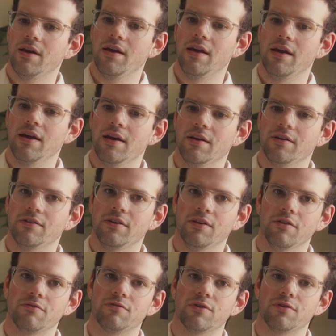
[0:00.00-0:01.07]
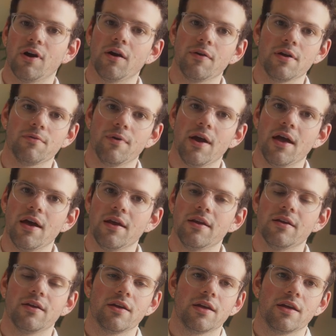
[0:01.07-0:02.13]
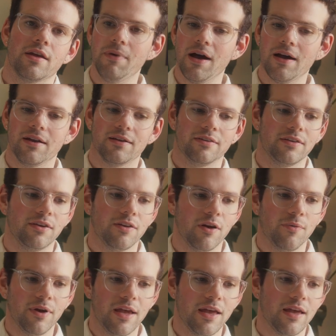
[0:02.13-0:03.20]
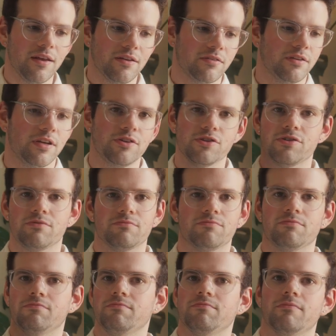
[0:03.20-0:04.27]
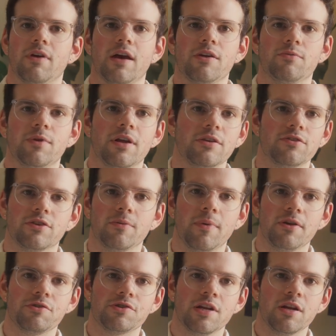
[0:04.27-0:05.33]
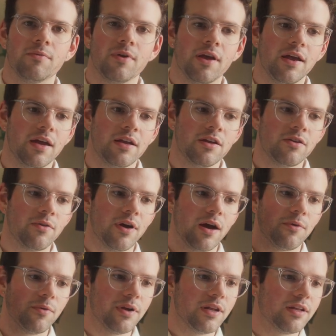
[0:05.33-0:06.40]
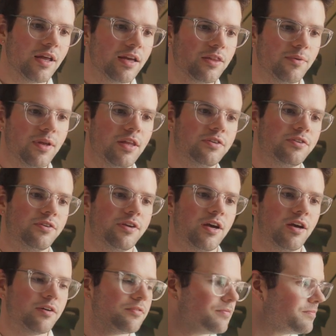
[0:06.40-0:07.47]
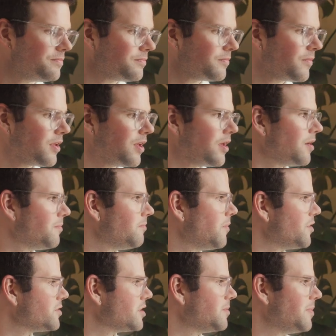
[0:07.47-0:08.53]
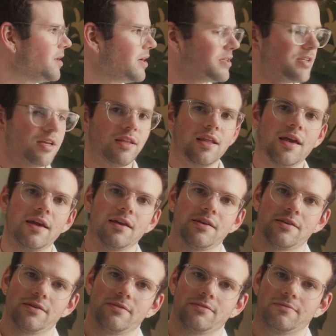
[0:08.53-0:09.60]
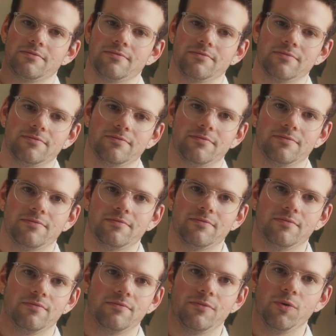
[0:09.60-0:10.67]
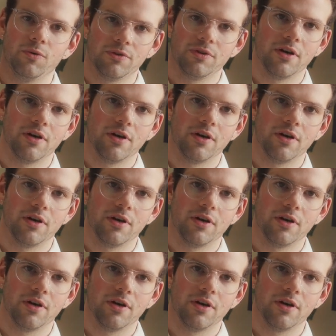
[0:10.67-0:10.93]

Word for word: and, you know, Ferrari red, but you know, I went ahead and just I went ahead and took the pictures anyway, and you know what, I really like the way they turned out, mostly because I like old